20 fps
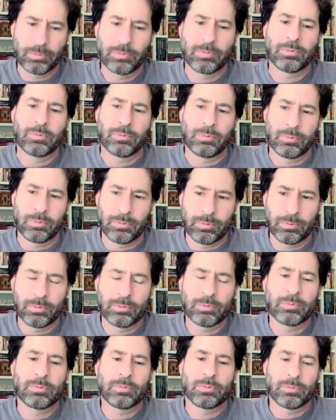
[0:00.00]

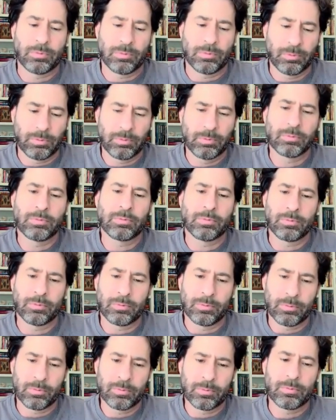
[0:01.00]

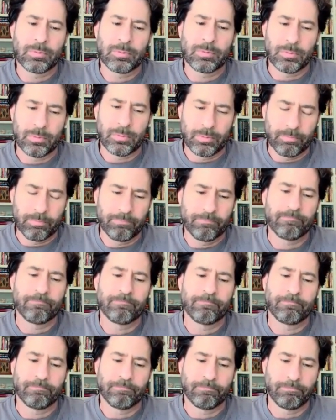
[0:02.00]

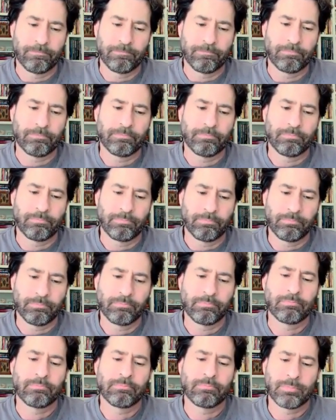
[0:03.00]

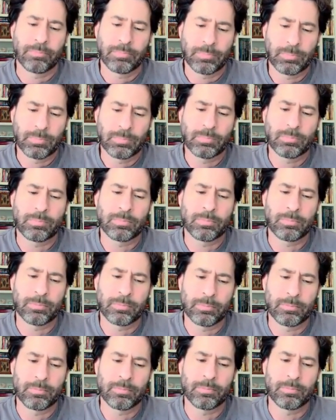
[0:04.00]

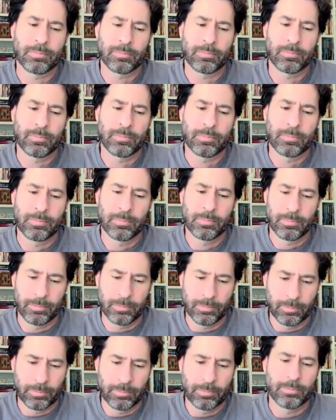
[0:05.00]

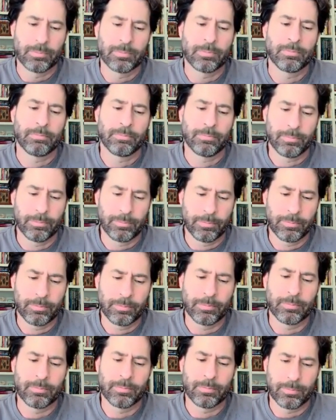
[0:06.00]

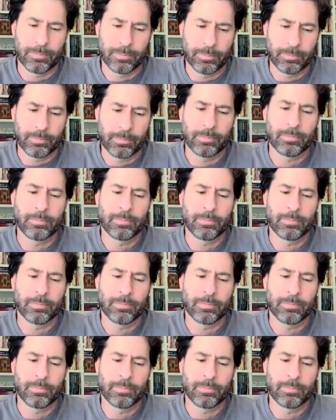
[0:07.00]
No words are spoken by the person on screen.